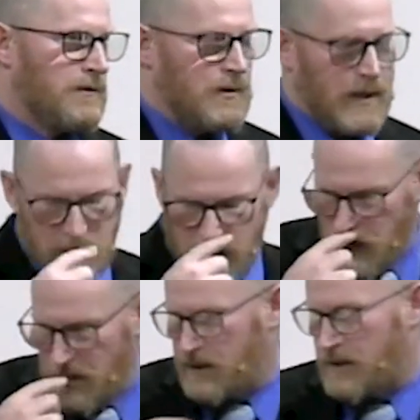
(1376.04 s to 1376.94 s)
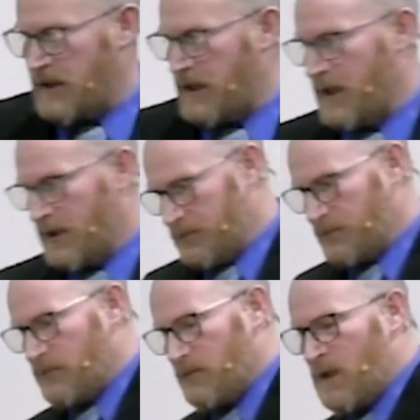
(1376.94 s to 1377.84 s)
So I just wanted today,
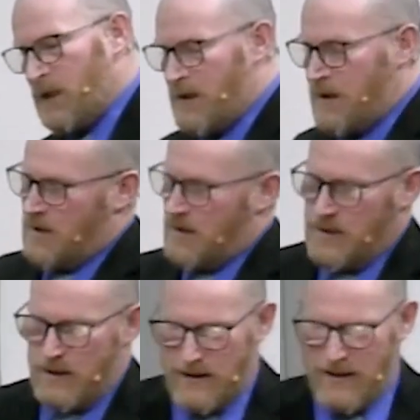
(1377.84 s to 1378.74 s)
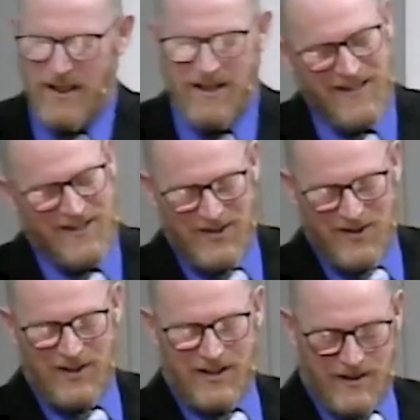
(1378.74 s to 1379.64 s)
this is
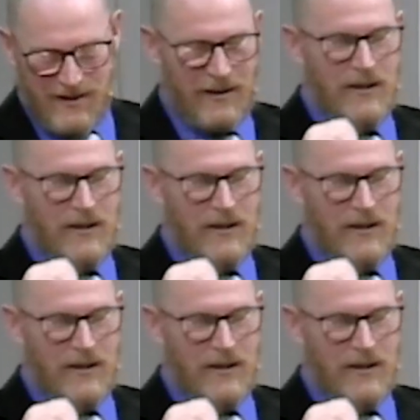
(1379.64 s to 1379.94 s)
just